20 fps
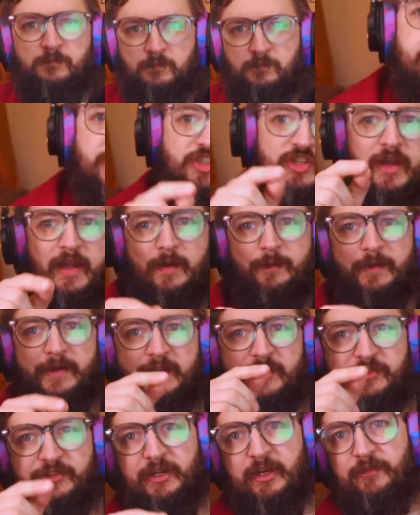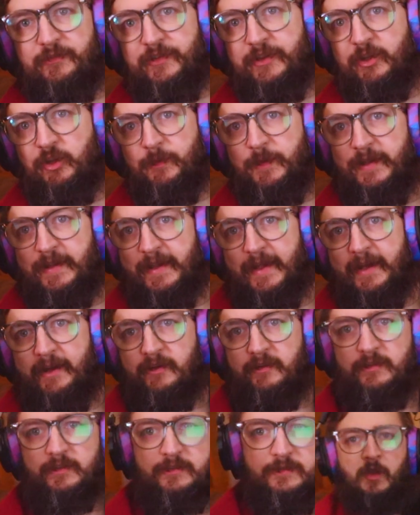Try it by yourself a little bit now.
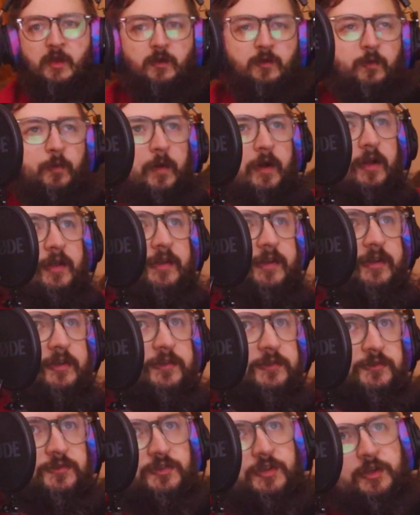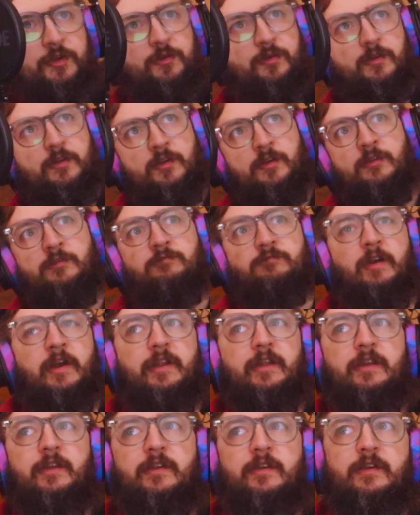1, 2, ready,
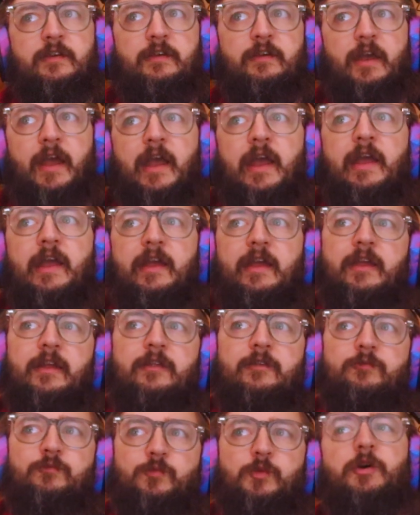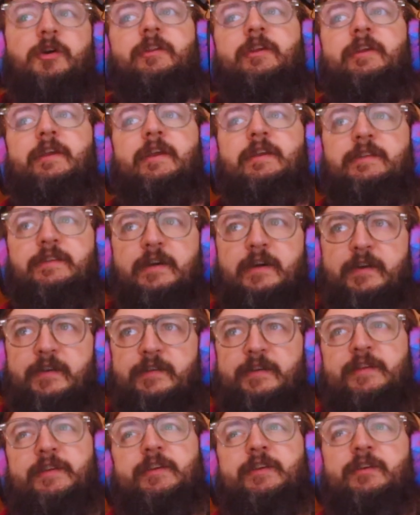and 1 E and a
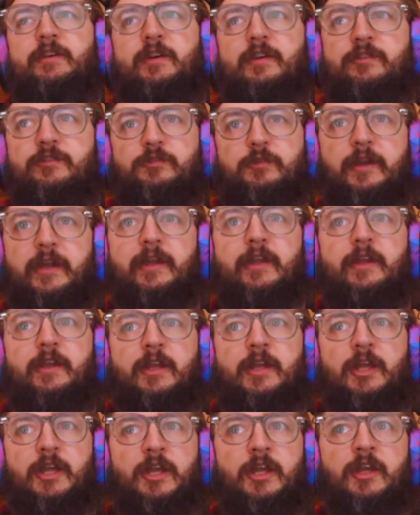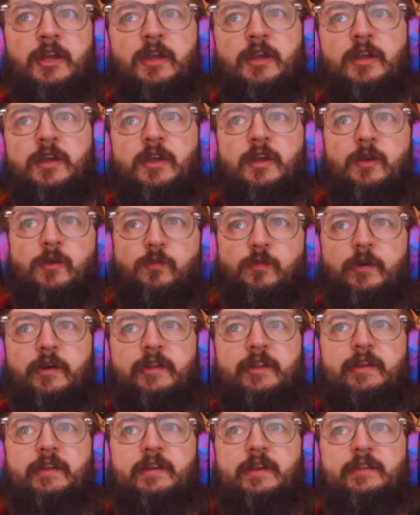E a 3. 1
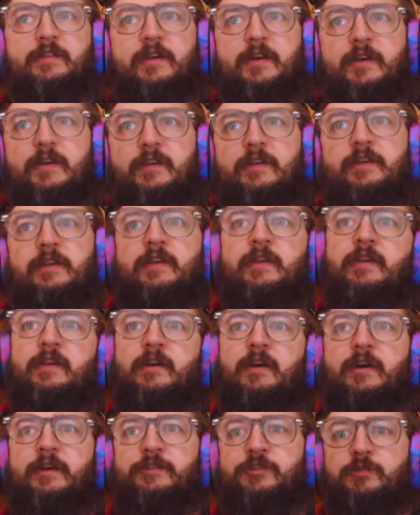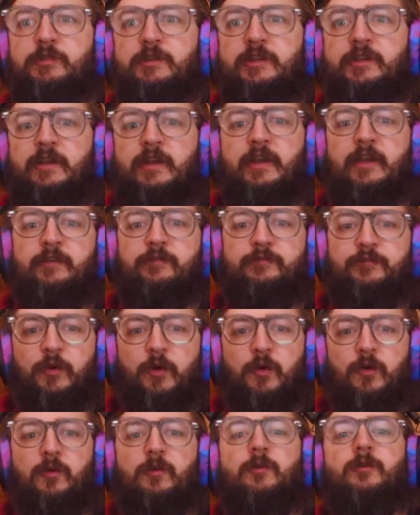E and a E a 3 and
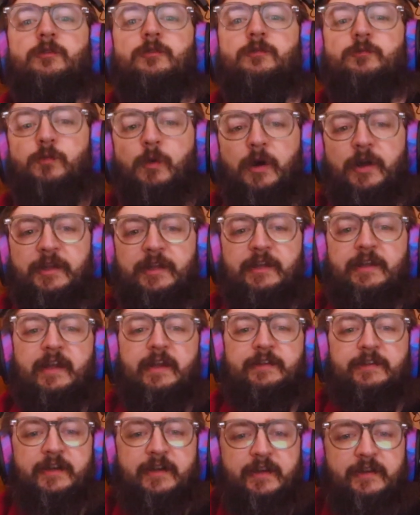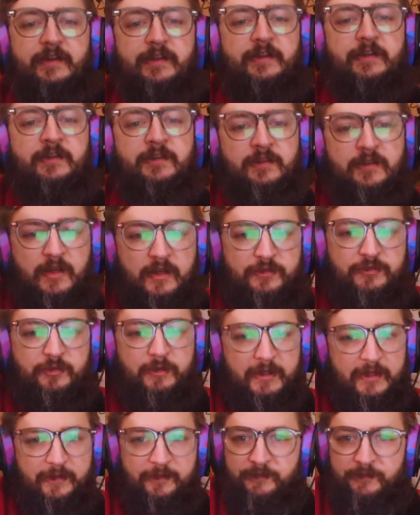4. 1 E and a E a 3.